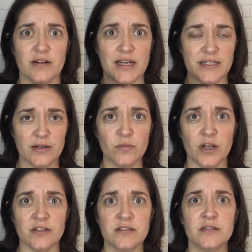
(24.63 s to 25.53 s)
I did it
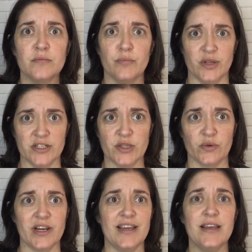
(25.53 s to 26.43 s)
once, plus
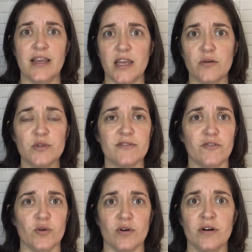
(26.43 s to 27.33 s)
3 equals
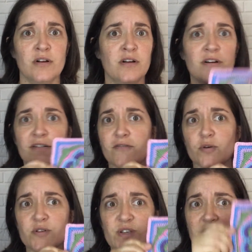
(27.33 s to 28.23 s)
4,
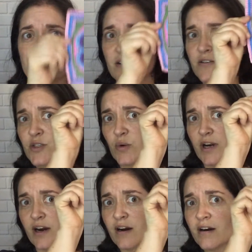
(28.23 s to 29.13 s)
4 sides on a
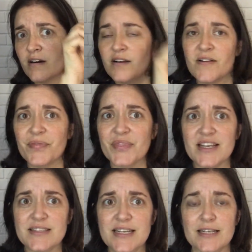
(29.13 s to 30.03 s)
square,
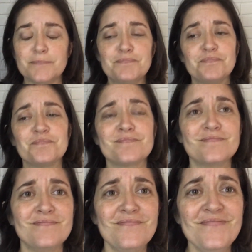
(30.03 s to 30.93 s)
that's it.
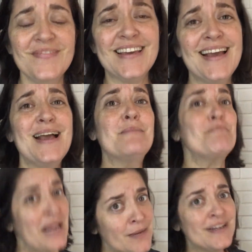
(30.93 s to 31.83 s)

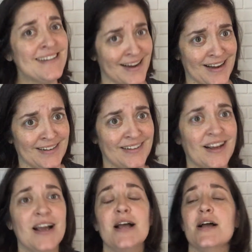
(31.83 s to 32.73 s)
Maybe not.
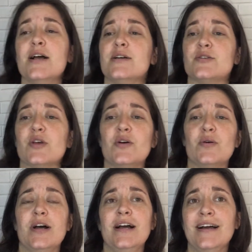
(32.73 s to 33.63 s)

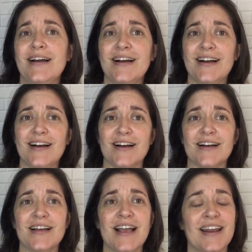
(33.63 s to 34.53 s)
So,
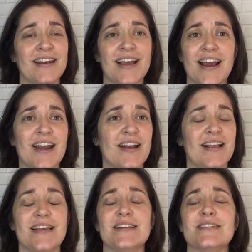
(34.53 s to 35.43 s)
and it
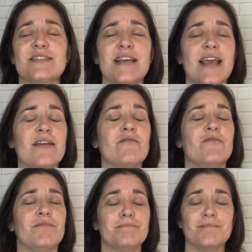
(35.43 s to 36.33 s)
is a
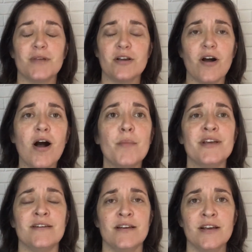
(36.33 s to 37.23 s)

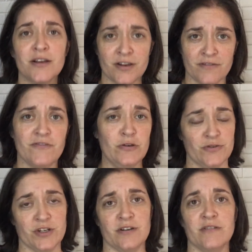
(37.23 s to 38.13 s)
common
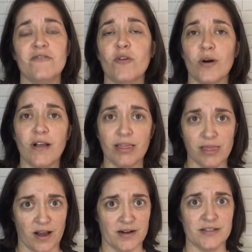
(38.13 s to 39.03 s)
confusion for a
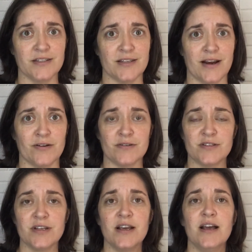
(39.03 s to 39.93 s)
lot of designers.